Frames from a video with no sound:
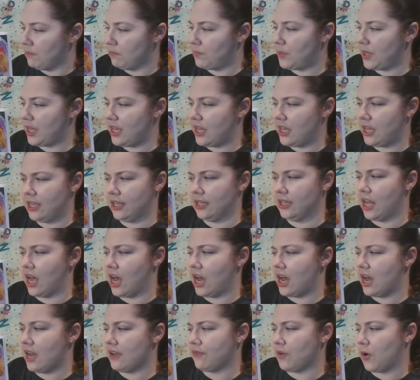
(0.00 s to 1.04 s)
Be he
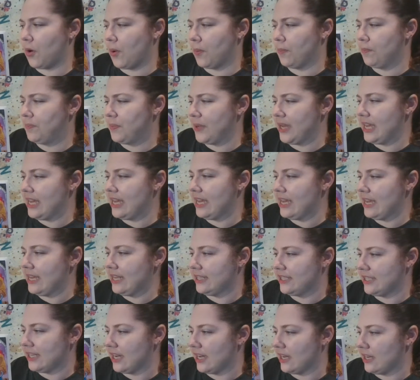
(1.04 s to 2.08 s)
live or be he
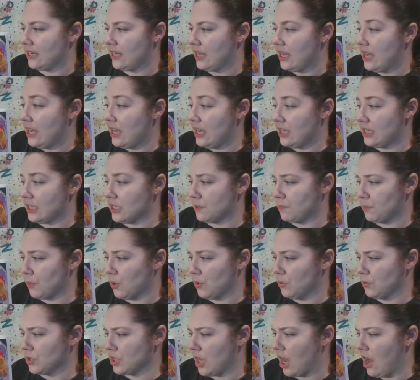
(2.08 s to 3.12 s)
dead, his
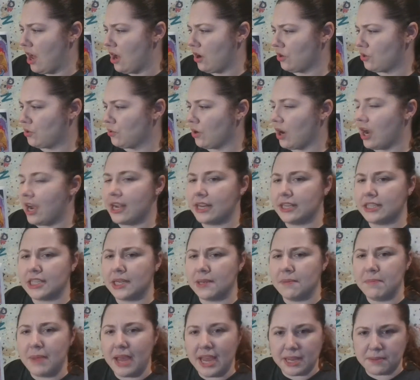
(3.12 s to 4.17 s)
bones I'll grind
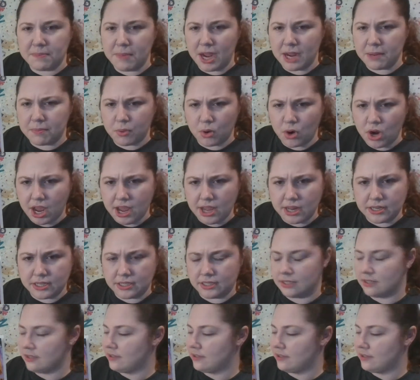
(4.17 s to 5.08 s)
to make my bread."